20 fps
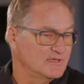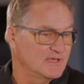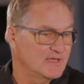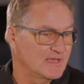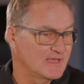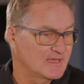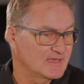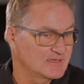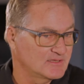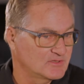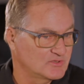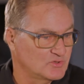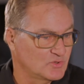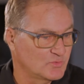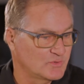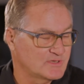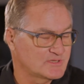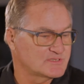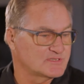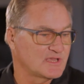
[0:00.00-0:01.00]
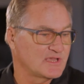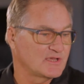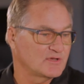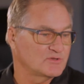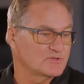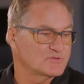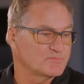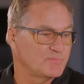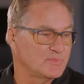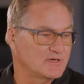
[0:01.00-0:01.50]
and doing
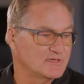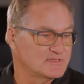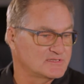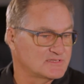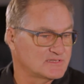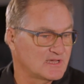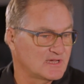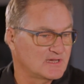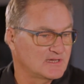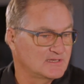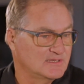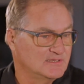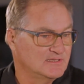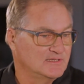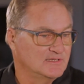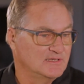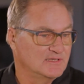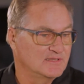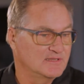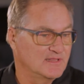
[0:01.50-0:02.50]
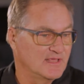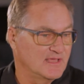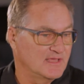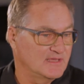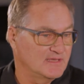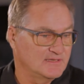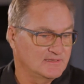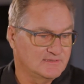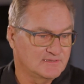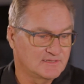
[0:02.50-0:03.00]
sales, but
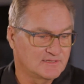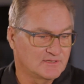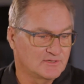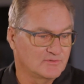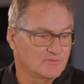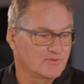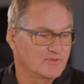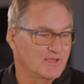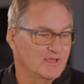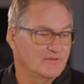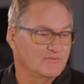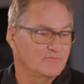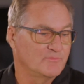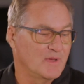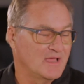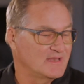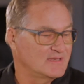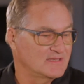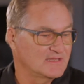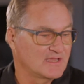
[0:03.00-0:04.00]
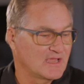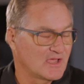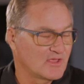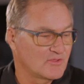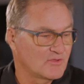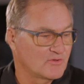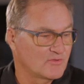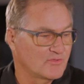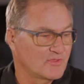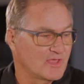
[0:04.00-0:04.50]
they've been
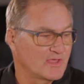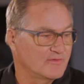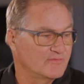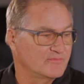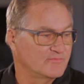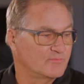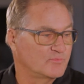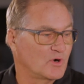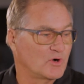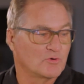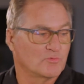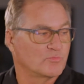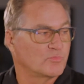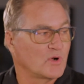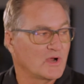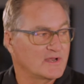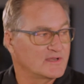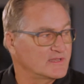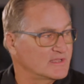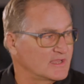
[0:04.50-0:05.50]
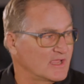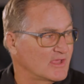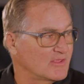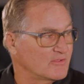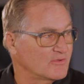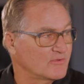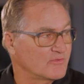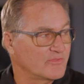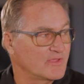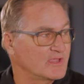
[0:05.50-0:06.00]
together, they've broke bread
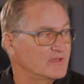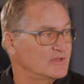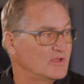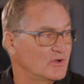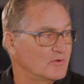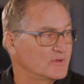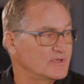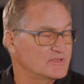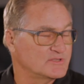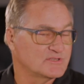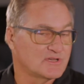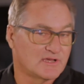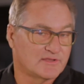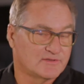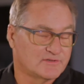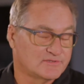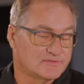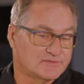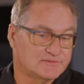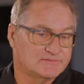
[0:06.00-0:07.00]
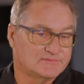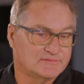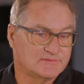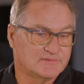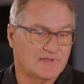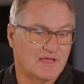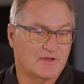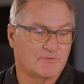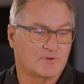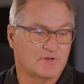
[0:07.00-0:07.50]
together, they know each other, and
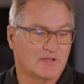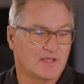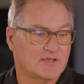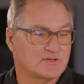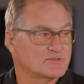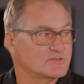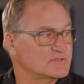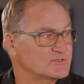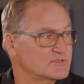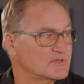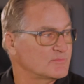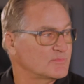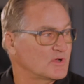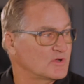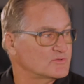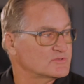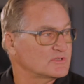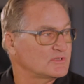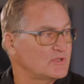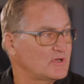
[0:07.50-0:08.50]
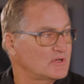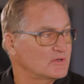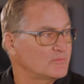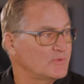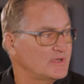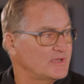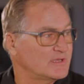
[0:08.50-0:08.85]
that relationship goes a long way.